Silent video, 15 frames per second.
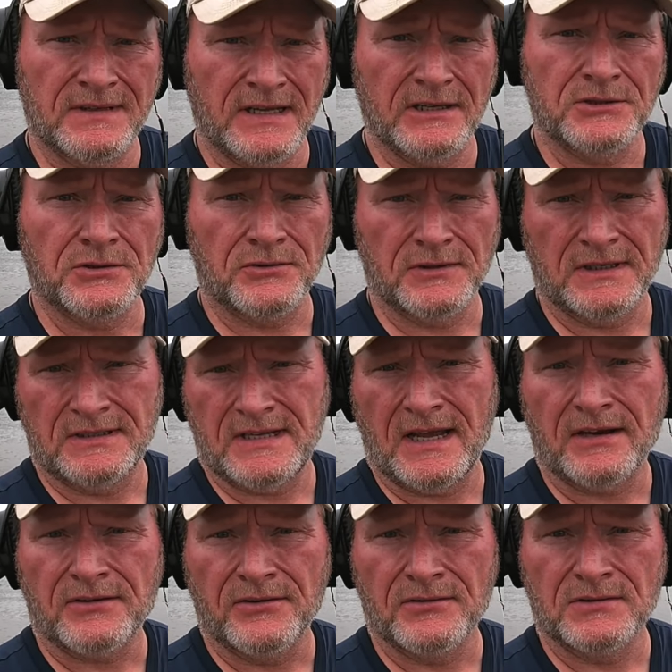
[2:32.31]
digital
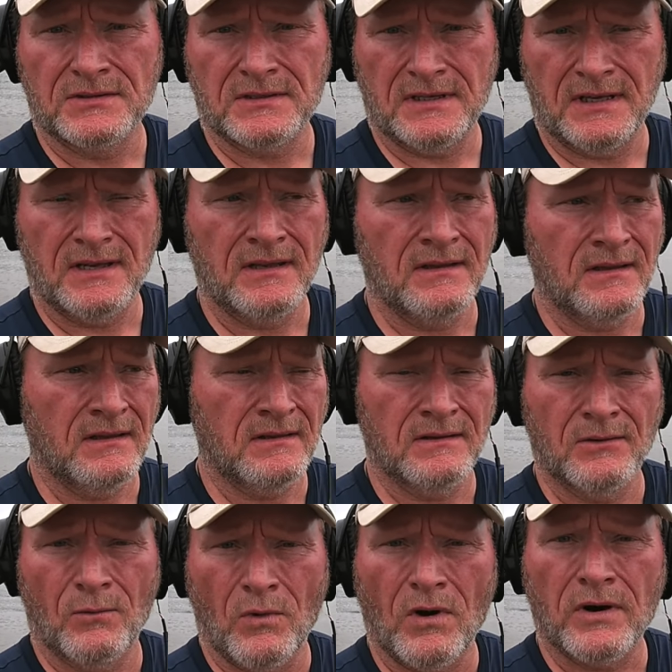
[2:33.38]
detectors in
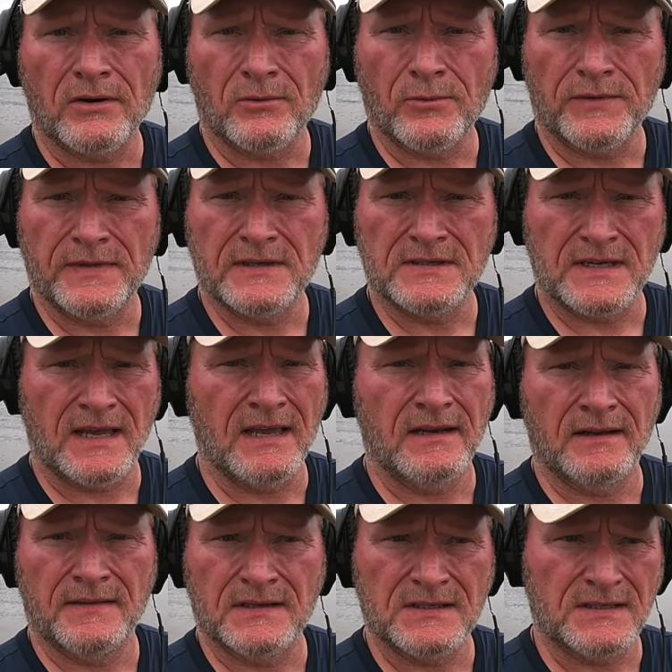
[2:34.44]
the water where the
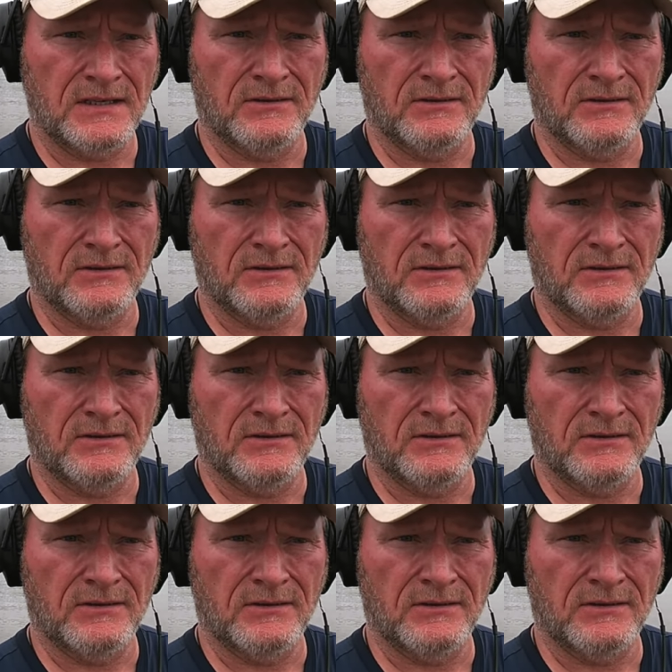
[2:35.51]
sand and the